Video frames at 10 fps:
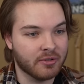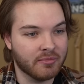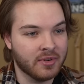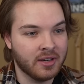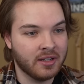
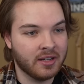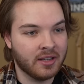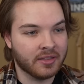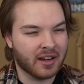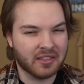room
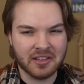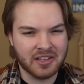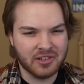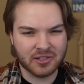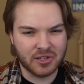that I think
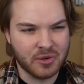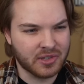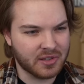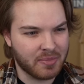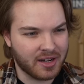he just
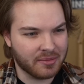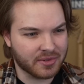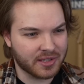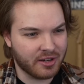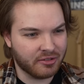uses by
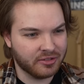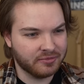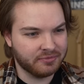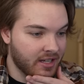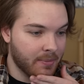himself.
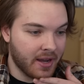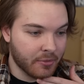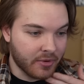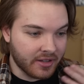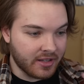
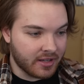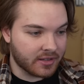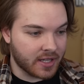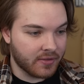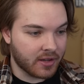T-Pain really
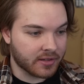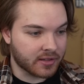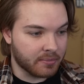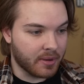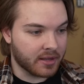is giving us
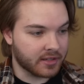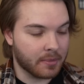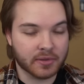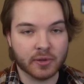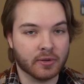the best
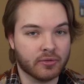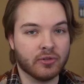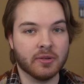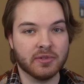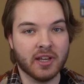episode of
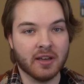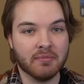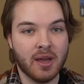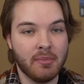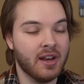Cribs yet.
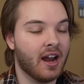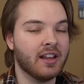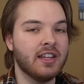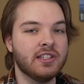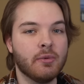Maybe not
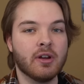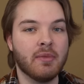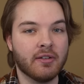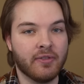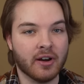an easy one to
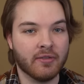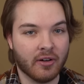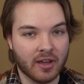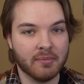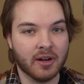make fun of
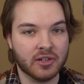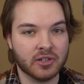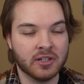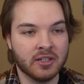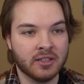all that
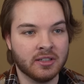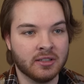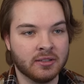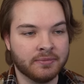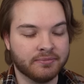much,
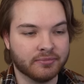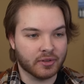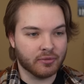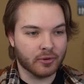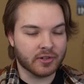
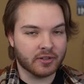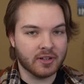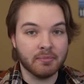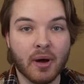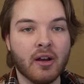
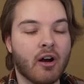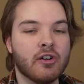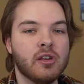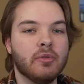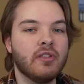unfortunately, but
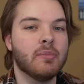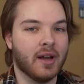arguably the